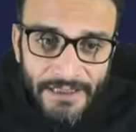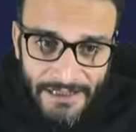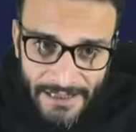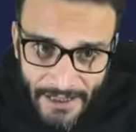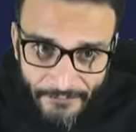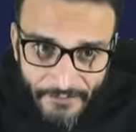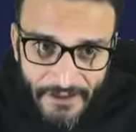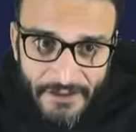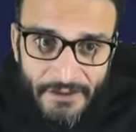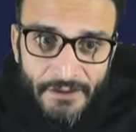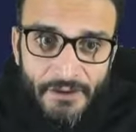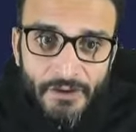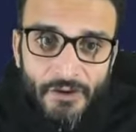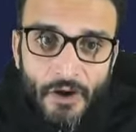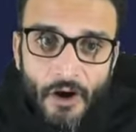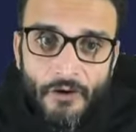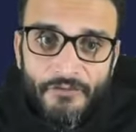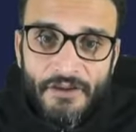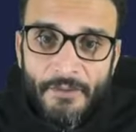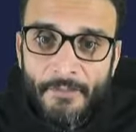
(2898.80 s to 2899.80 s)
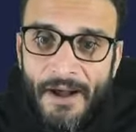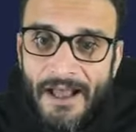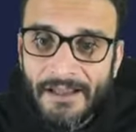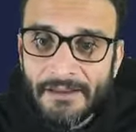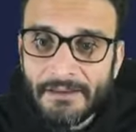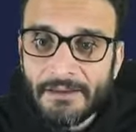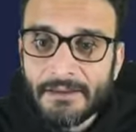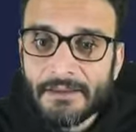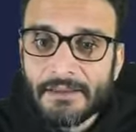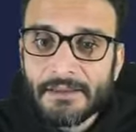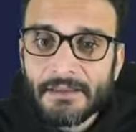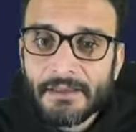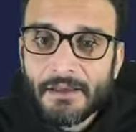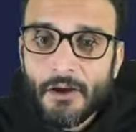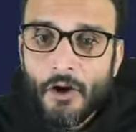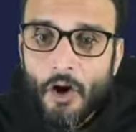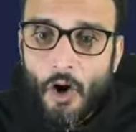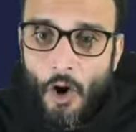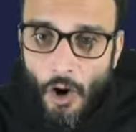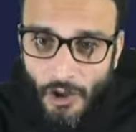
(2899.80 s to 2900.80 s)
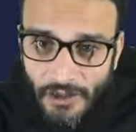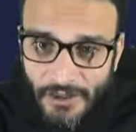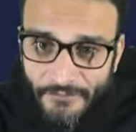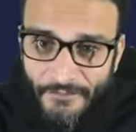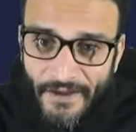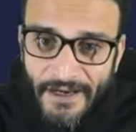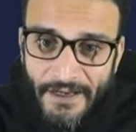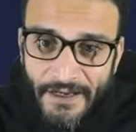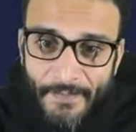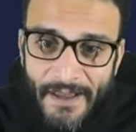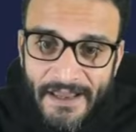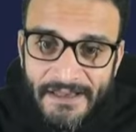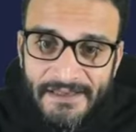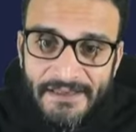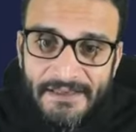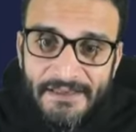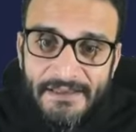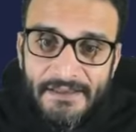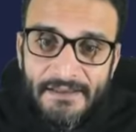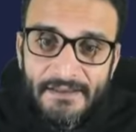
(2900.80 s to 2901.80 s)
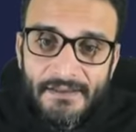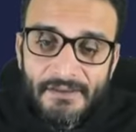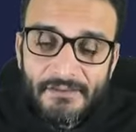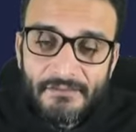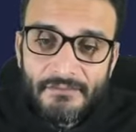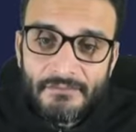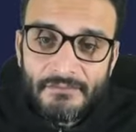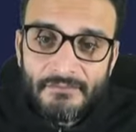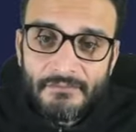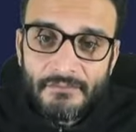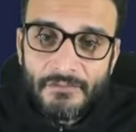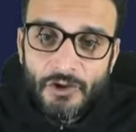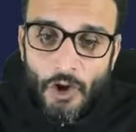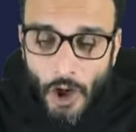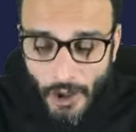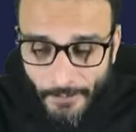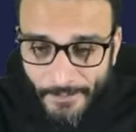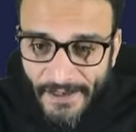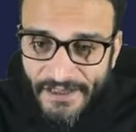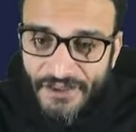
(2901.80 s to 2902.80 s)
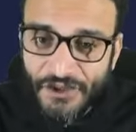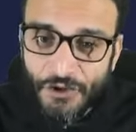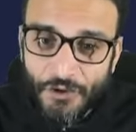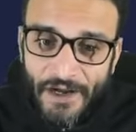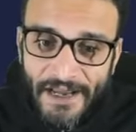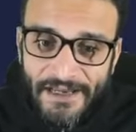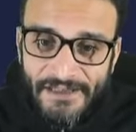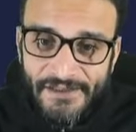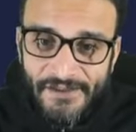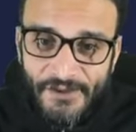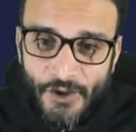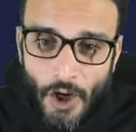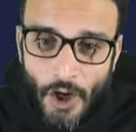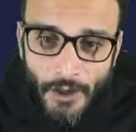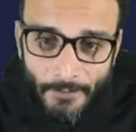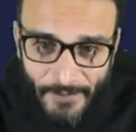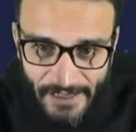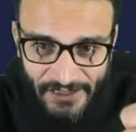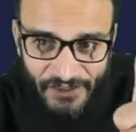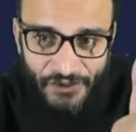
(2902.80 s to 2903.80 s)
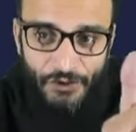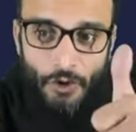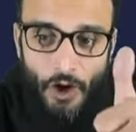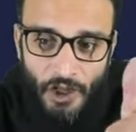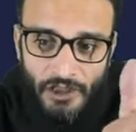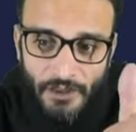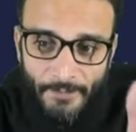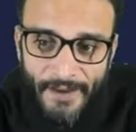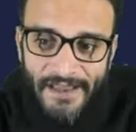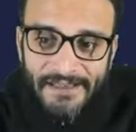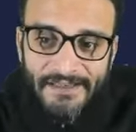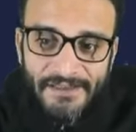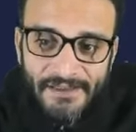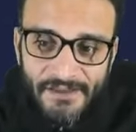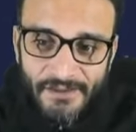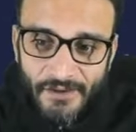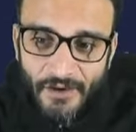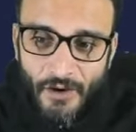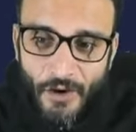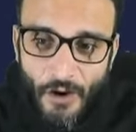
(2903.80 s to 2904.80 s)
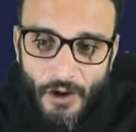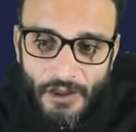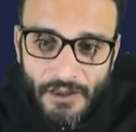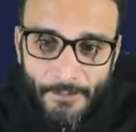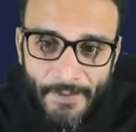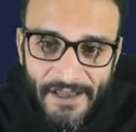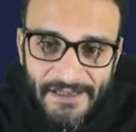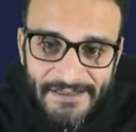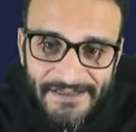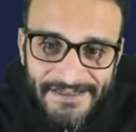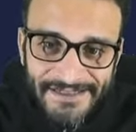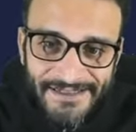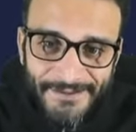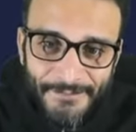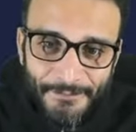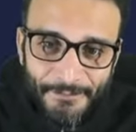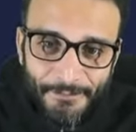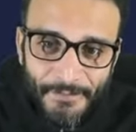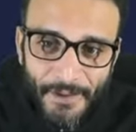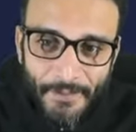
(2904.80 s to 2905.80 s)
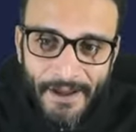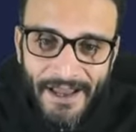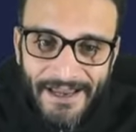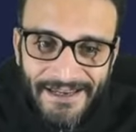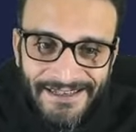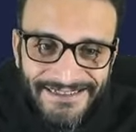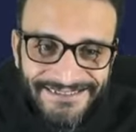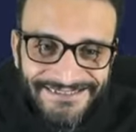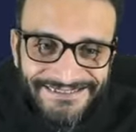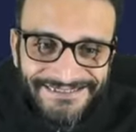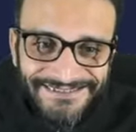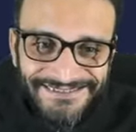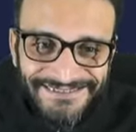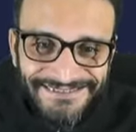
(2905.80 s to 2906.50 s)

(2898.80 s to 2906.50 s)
11th of the month. All the very best. God bless you guys. God bless you. All the best. All the best. Bye-bye.